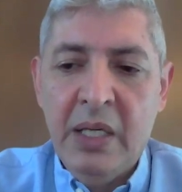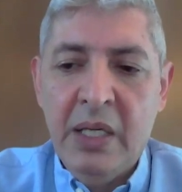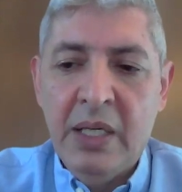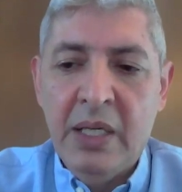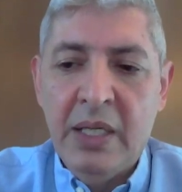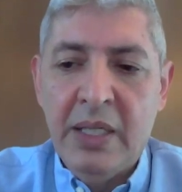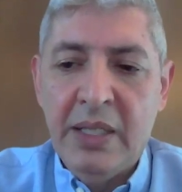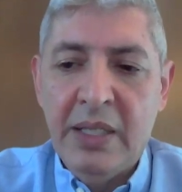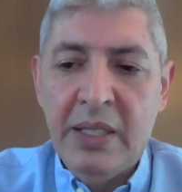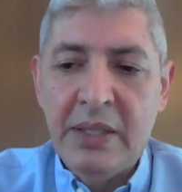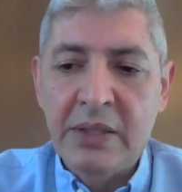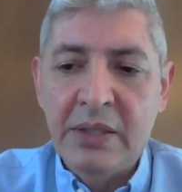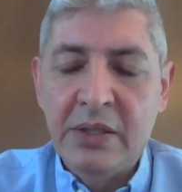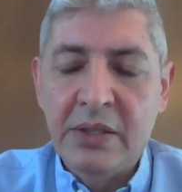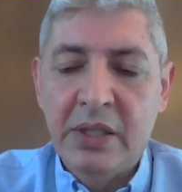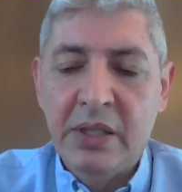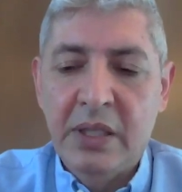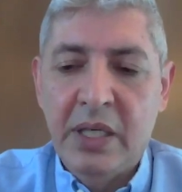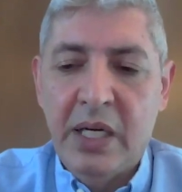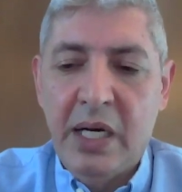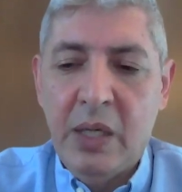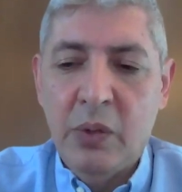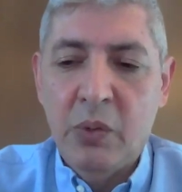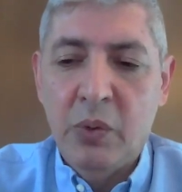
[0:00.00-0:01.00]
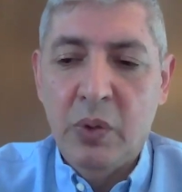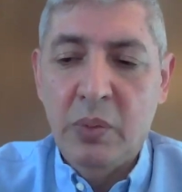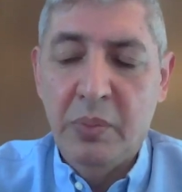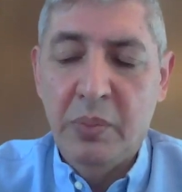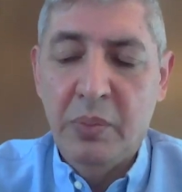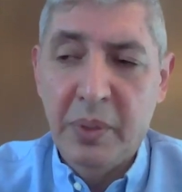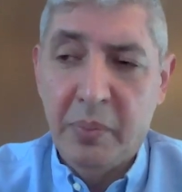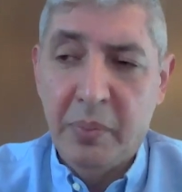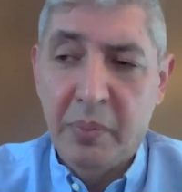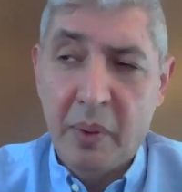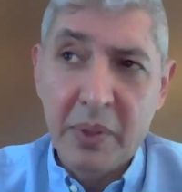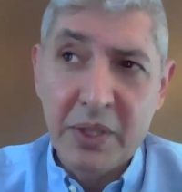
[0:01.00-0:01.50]
And I will
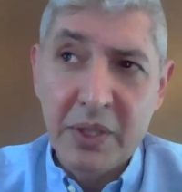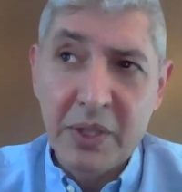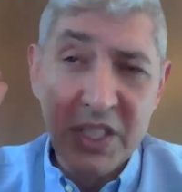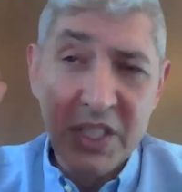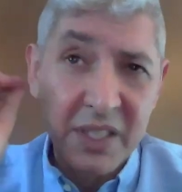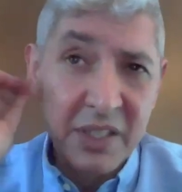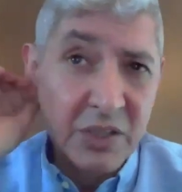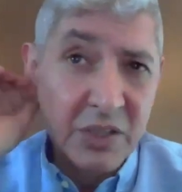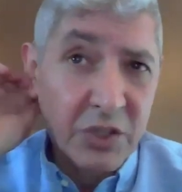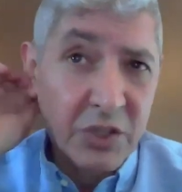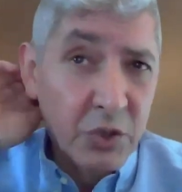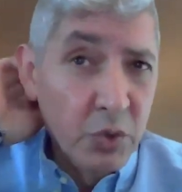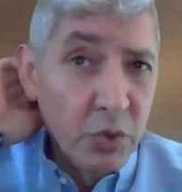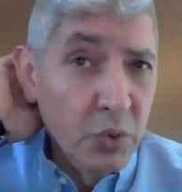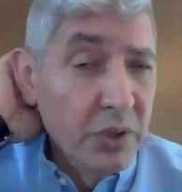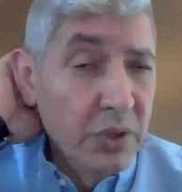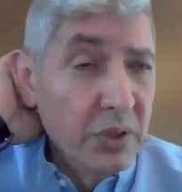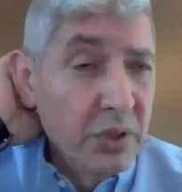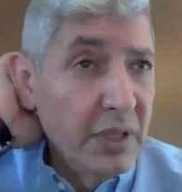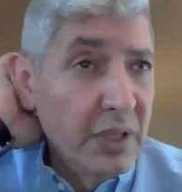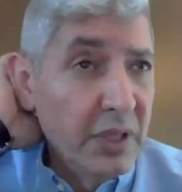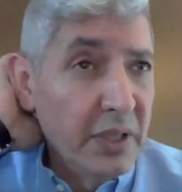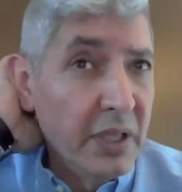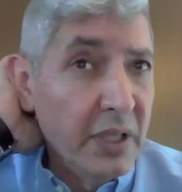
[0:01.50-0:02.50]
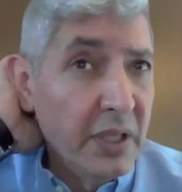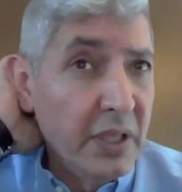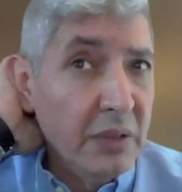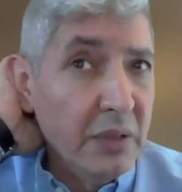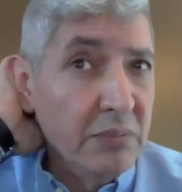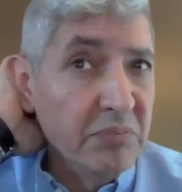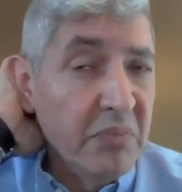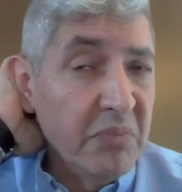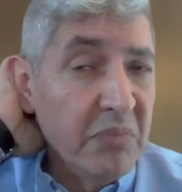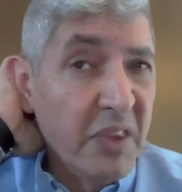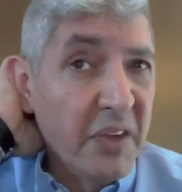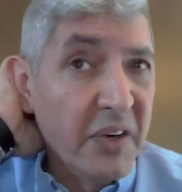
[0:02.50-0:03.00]
be publishing soon, in
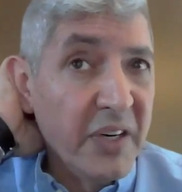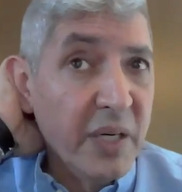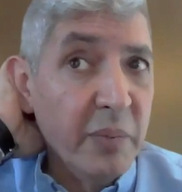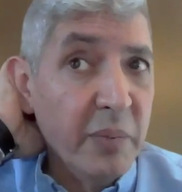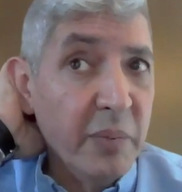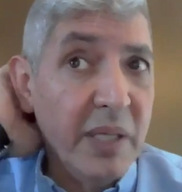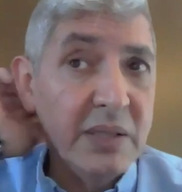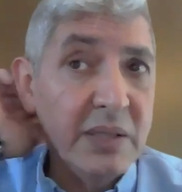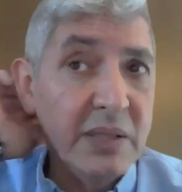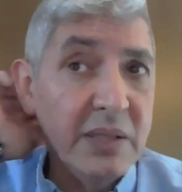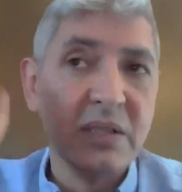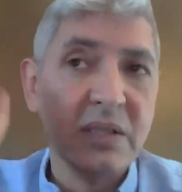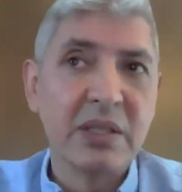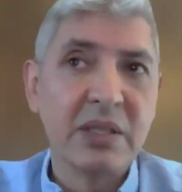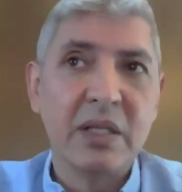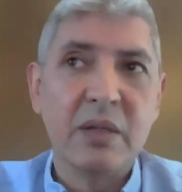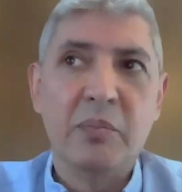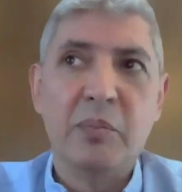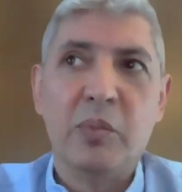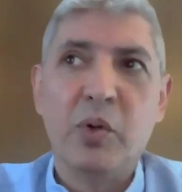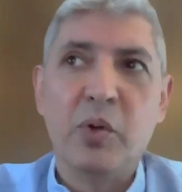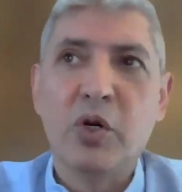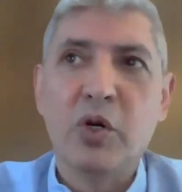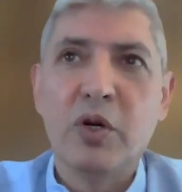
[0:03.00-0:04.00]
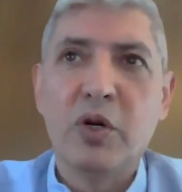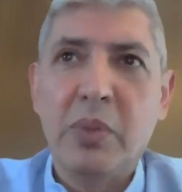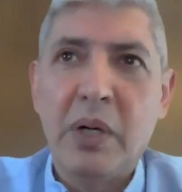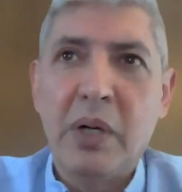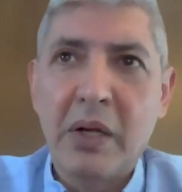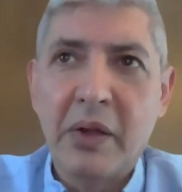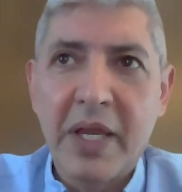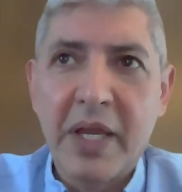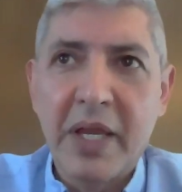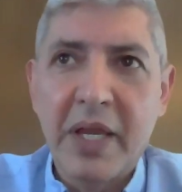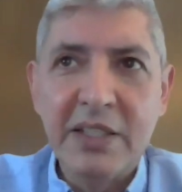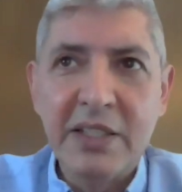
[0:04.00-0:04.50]
3 months, a book
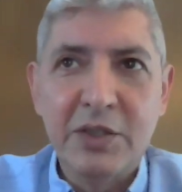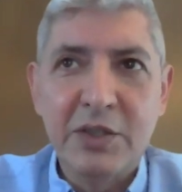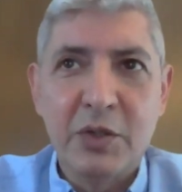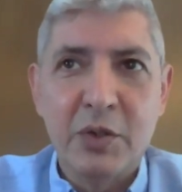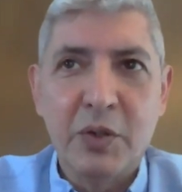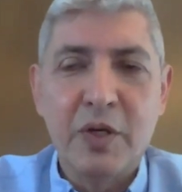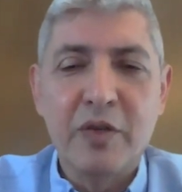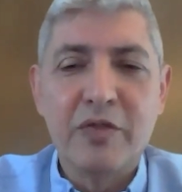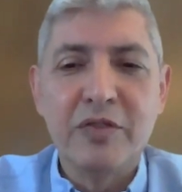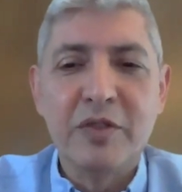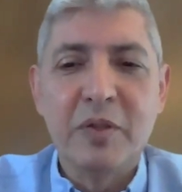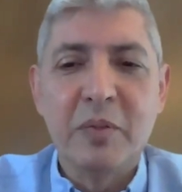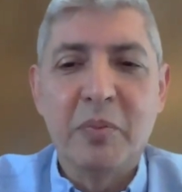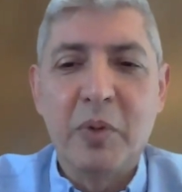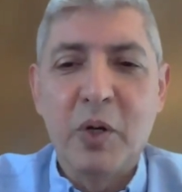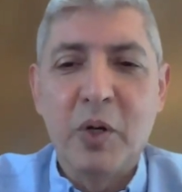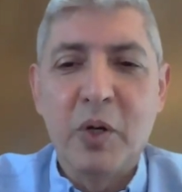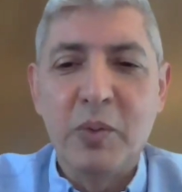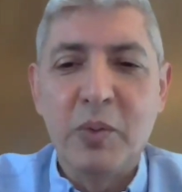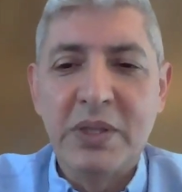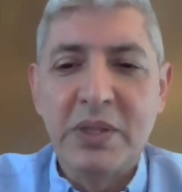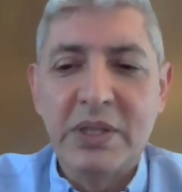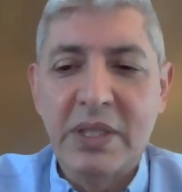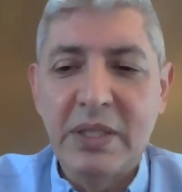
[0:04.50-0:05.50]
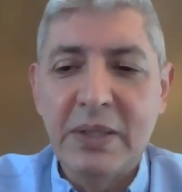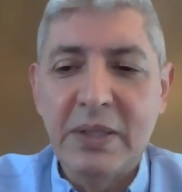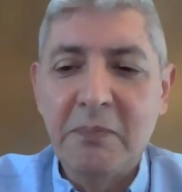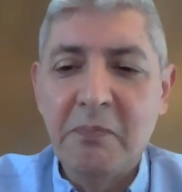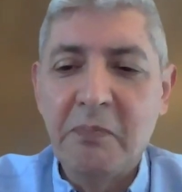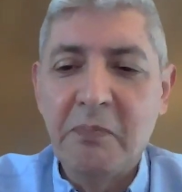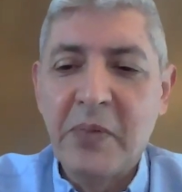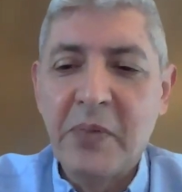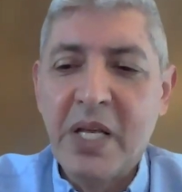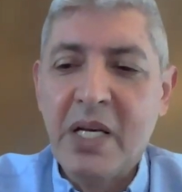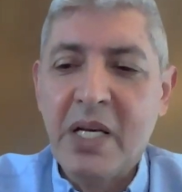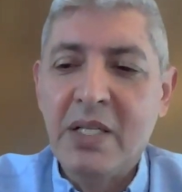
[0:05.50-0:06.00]
about the history of diplomacy.
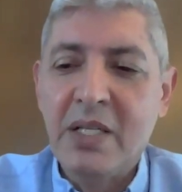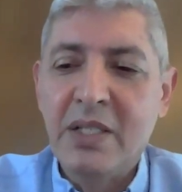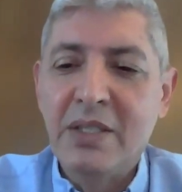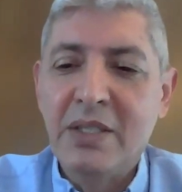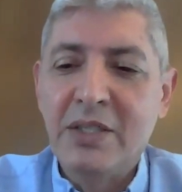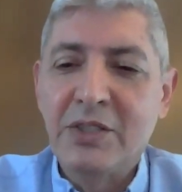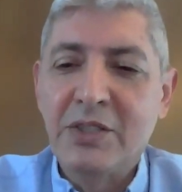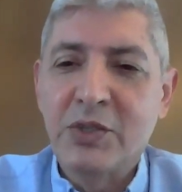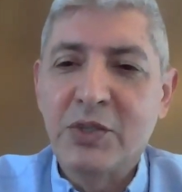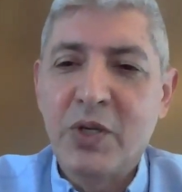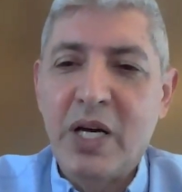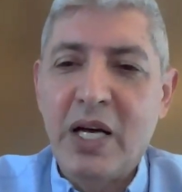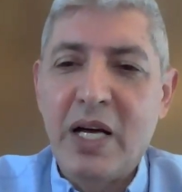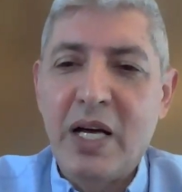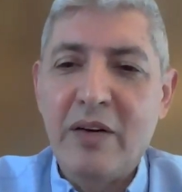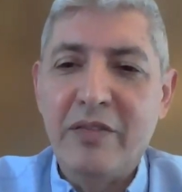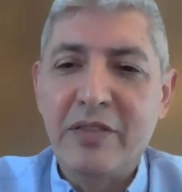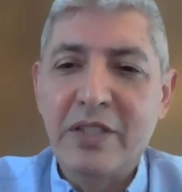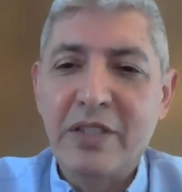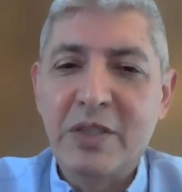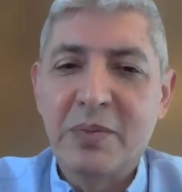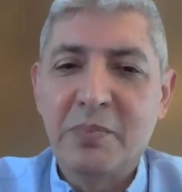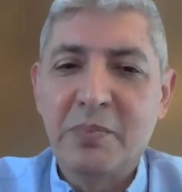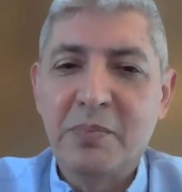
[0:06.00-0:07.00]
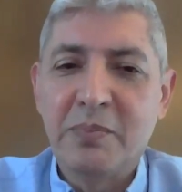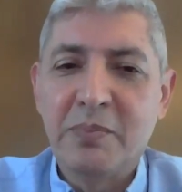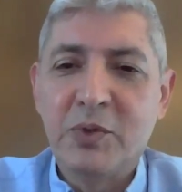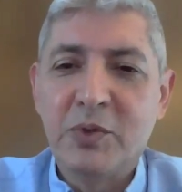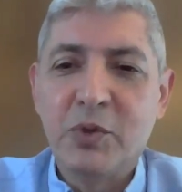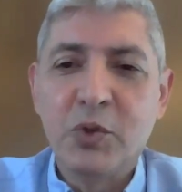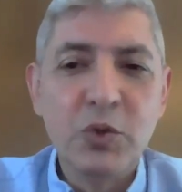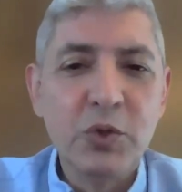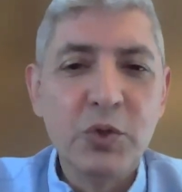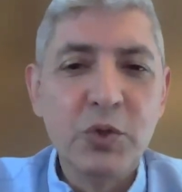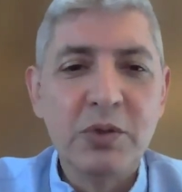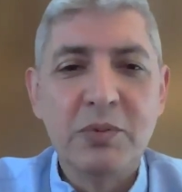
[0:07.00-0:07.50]
So I have
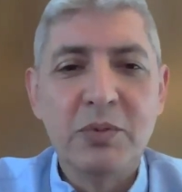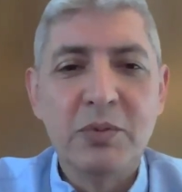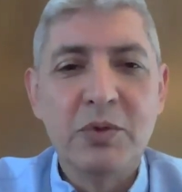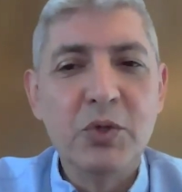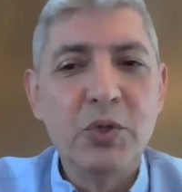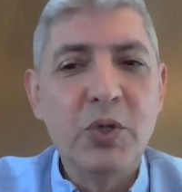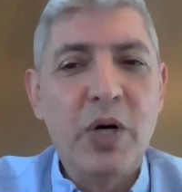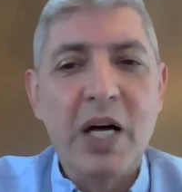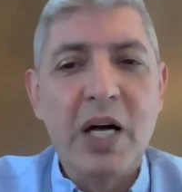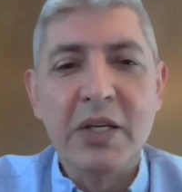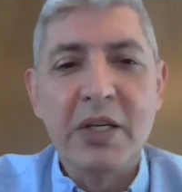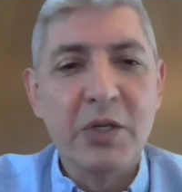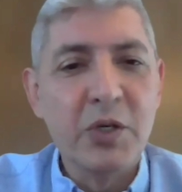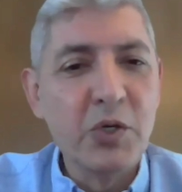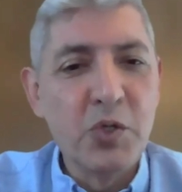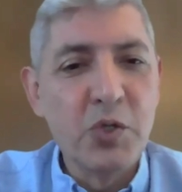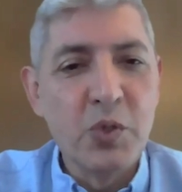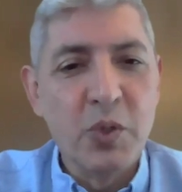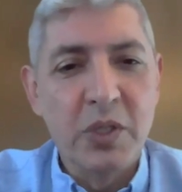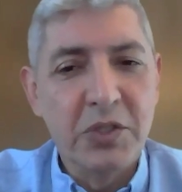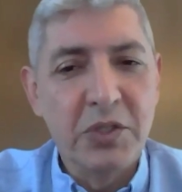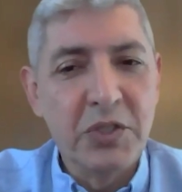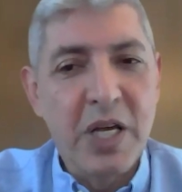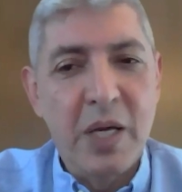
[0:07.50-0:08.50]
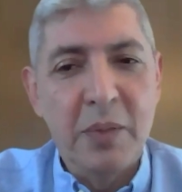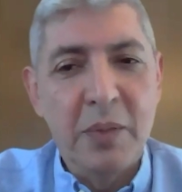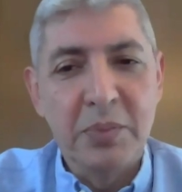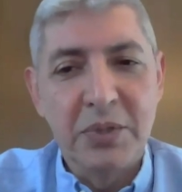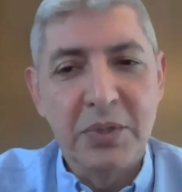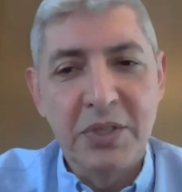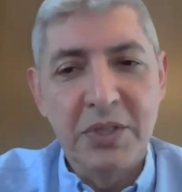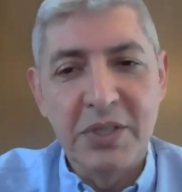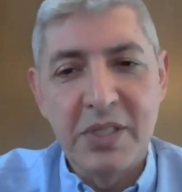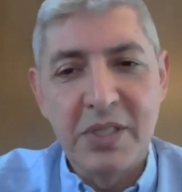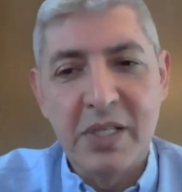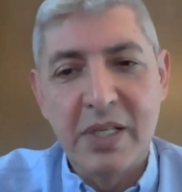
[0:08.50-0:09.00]
two unusual
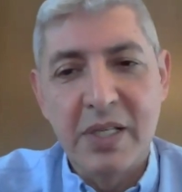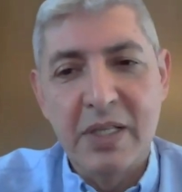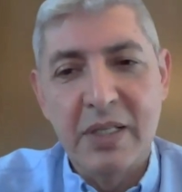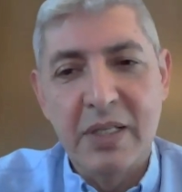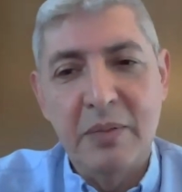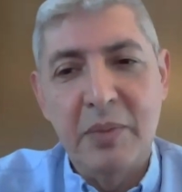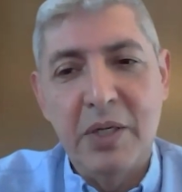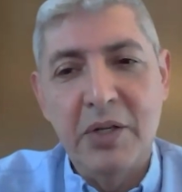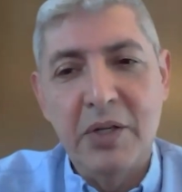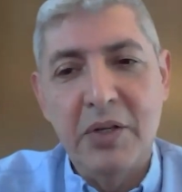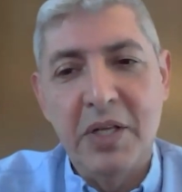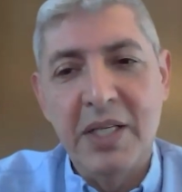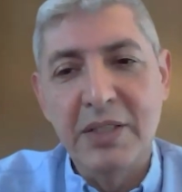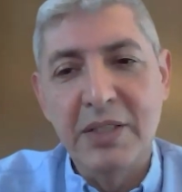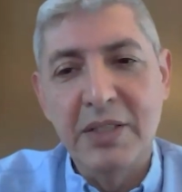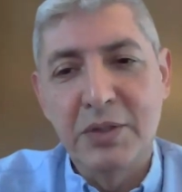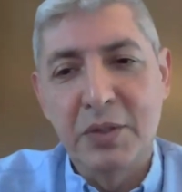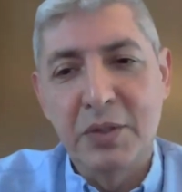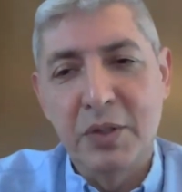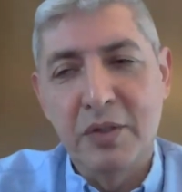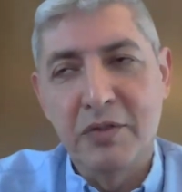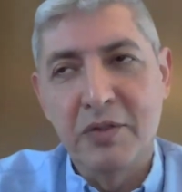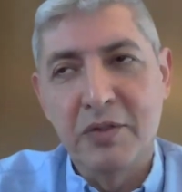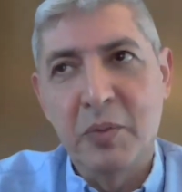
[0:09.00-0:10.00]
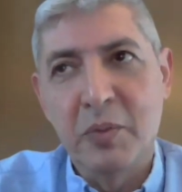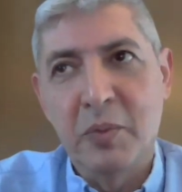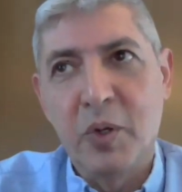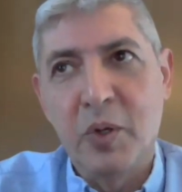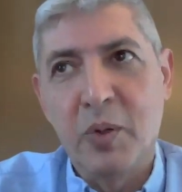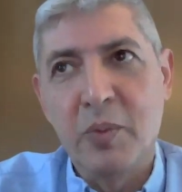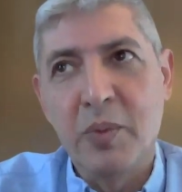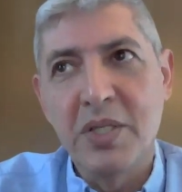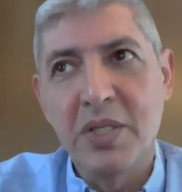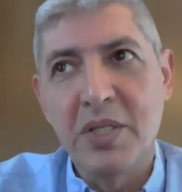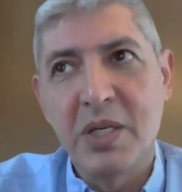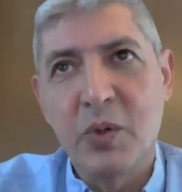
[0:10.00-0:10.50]
chapters there about the history of
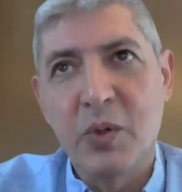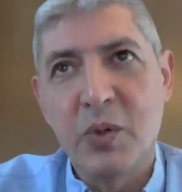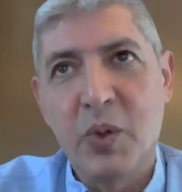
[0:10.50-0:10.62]
diplomacy.